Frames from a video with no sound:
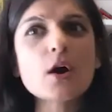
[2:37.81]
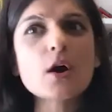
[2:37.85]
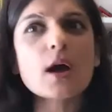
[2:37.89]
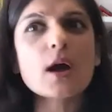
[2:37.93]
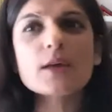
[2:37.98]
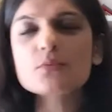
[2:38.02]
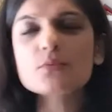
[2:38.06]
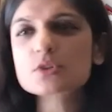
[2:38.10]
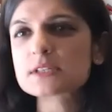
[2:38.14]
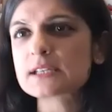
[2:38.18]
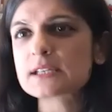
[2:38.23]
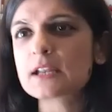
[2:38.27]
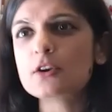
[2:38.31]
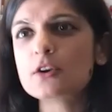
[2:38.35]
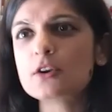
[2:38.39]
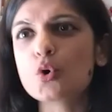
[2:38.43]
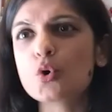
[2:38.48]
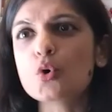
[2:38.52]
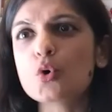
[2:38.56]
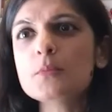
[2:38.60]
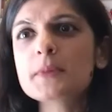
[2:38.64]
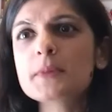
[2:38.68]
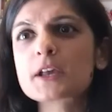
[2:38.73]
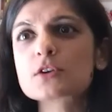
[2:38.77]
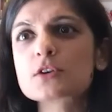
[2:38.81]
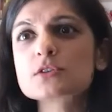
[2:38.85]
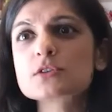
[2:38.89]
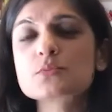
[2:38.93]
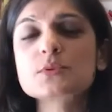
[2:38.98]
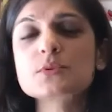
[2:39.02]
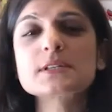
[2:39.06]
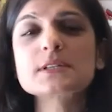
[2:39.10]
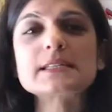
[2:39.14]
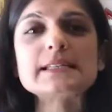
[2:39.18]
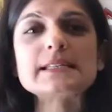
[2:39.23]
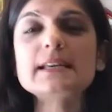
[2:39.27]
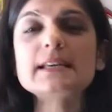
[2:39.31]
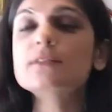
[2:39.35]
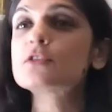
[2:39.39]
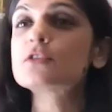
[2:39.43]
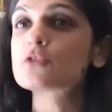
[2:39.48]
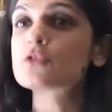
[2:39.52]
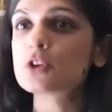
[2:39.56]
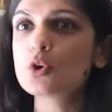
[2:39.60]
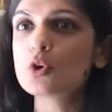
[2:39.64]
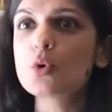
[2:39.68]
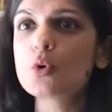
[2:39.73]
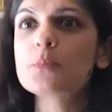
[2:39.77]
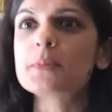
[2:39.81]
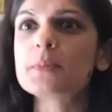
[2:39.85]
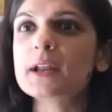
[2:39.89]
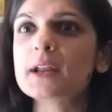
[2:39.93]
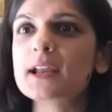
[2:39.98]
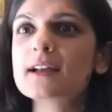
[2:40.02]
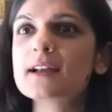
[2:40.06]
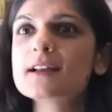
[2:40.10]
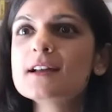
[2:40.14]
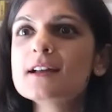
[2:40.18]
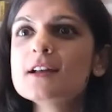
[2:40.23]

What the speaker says: I would say no, because we're seeing the reopening.